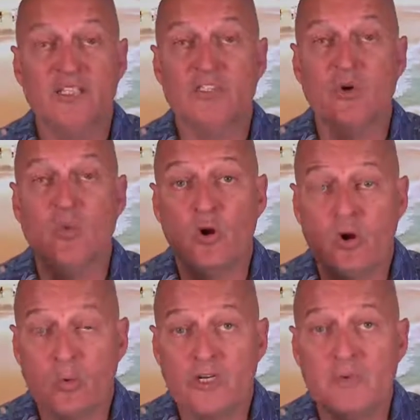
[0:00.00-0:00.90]
So we're
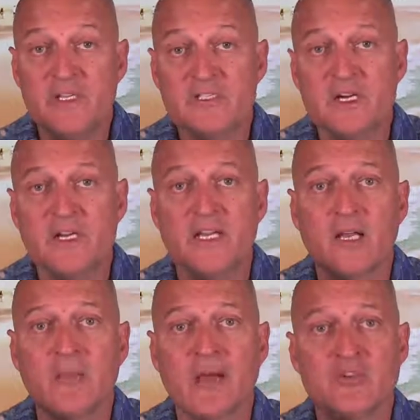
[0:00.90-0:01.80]
going to be
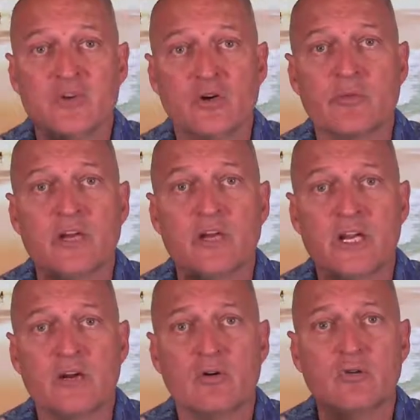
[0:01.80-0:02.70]
talking about terminal
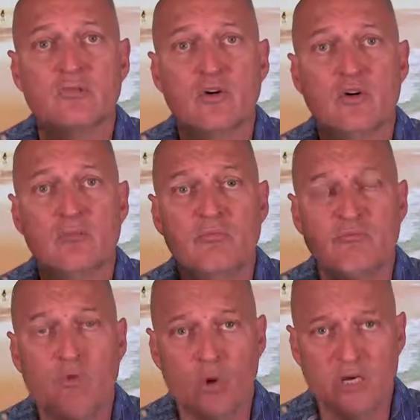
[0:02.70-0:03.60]
aerodrome
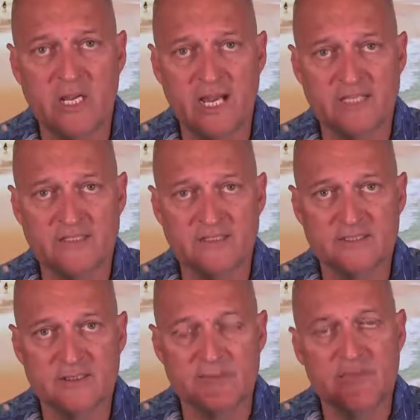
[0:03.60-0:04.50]
forecasts.